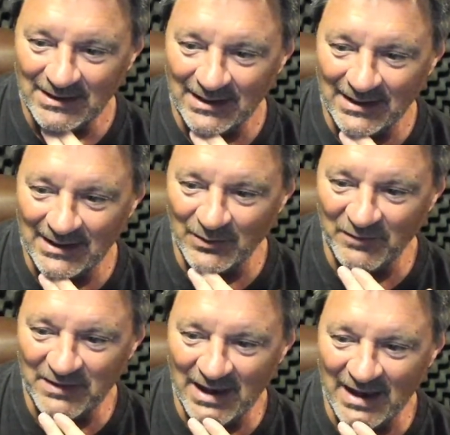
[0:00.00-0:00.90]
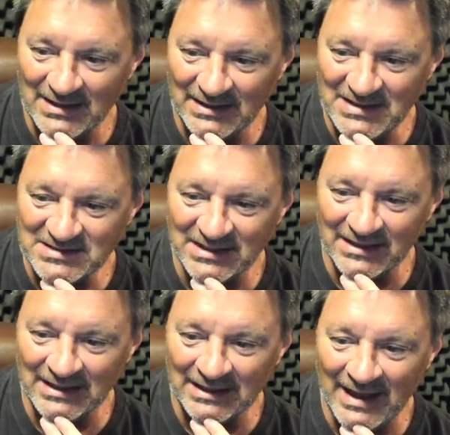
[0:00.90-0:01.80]
Uh, we've got Lisa
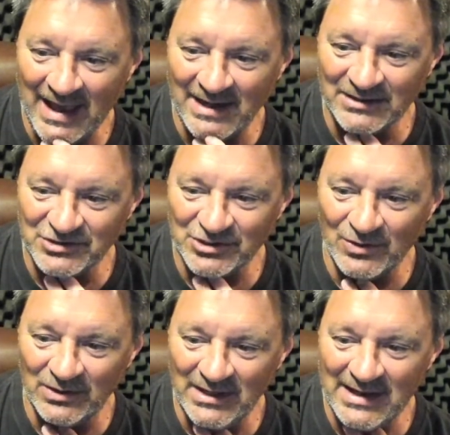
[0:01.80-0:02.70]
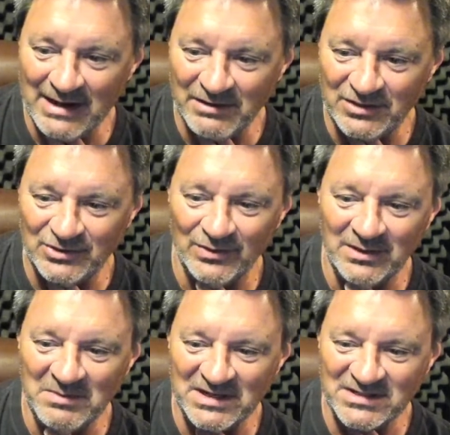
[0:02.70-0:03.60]
in Atlanta. Jolie, how are you doing
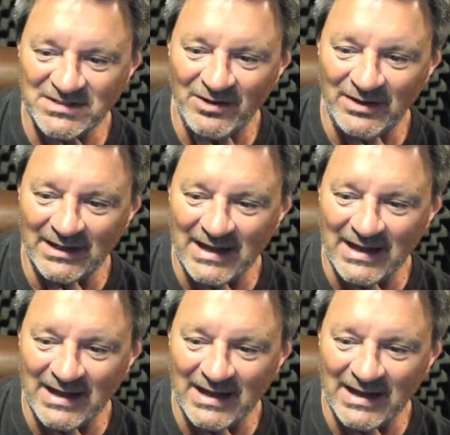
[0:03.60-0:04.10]
in Minnesota?